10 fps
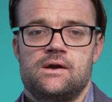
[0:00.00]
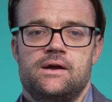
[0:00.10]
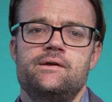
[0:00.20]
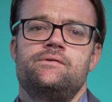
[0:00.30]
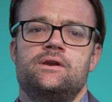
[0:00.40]

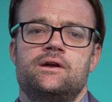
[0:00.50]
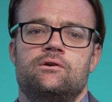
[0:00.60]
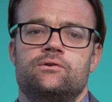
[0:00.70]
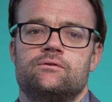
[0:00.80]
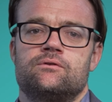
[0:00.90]
In the
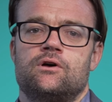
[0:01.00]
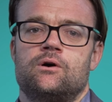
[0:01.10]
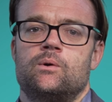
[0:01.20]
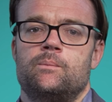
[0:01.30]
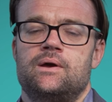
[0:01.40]
inheritance law,
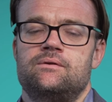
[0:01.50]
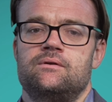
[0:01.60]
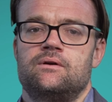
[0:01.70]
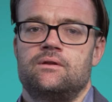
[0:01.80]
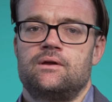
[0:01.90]
we
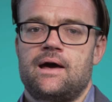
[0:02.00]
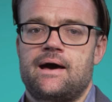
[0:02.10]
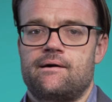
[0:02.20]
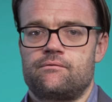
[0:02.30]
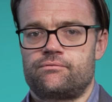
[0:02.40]
basically
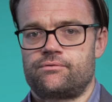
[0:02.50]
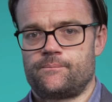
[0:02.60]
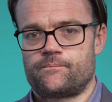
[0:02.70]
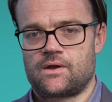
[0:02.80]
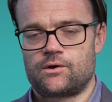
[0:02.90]
have
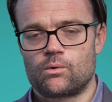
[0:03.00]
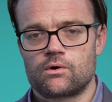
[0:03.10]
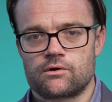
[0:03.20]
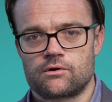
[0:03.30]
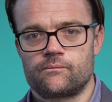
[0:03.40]
an
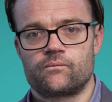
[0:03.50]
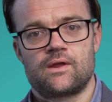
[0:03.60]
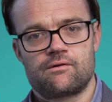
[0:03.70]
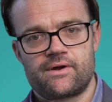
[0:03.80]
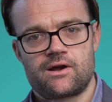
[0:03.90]
order
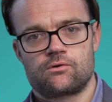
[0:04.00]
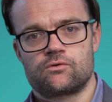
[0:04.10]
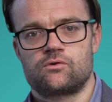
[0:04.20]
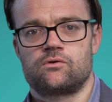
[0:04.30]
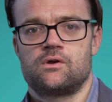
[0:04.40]
of
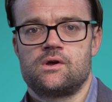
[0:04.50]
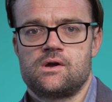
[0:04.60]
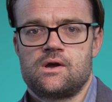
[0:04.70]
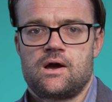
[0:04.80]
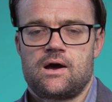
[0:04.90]
heirs.
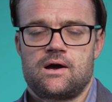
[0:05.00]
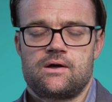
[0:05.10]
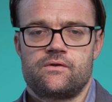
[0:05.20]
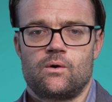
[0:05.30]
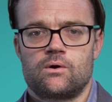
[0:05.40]

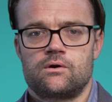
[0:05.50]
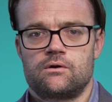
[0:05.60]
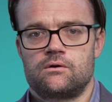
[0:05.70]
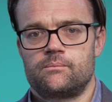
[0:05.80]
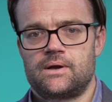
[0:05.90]
The
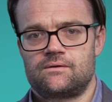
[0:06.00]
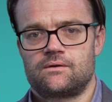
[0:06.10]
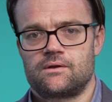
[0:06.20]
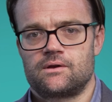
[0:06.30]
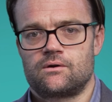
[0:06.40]
order
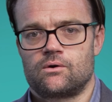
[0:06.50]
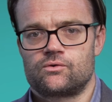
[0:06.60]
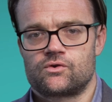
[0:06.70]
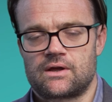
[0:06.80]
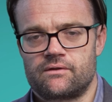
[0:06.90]
basically
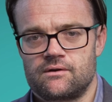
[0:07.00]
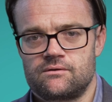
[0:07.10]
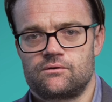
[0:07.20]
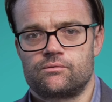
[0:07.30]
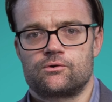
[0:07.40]
goes like
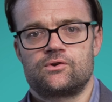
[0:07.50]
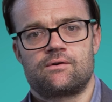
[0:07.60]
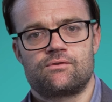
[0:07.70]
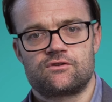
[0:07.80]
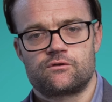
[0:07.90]
this. You first
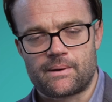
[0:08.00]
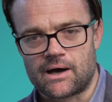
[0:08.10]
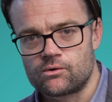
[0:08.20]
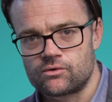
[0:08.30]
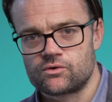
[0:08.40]
have the
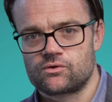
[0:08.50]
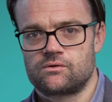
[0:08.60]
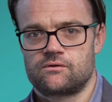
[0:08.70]
spouse.